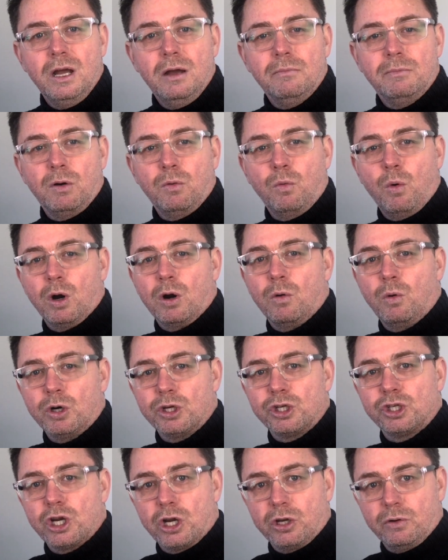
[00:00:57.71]
but what I want to
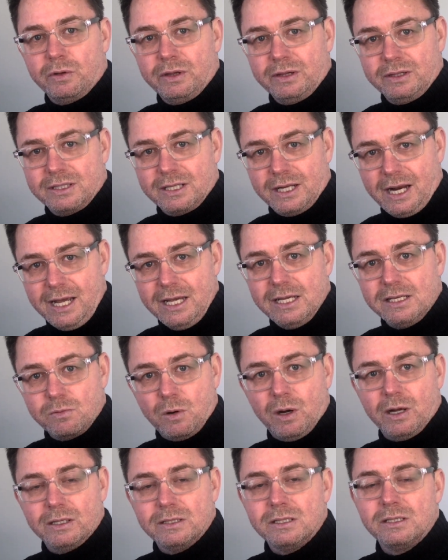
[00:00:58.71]
show you in today's
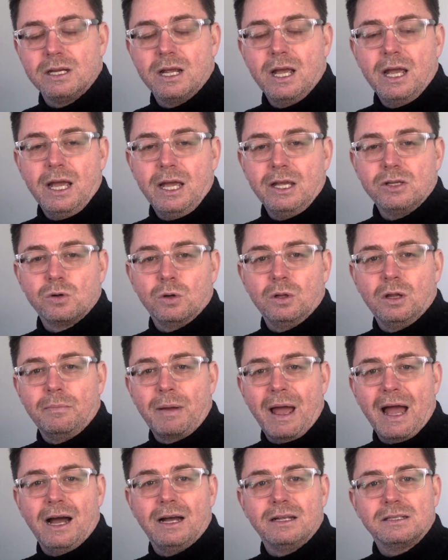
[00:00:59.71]
ones is all
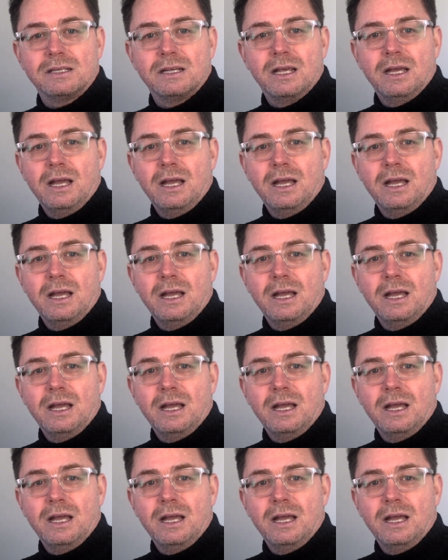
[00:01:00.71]
about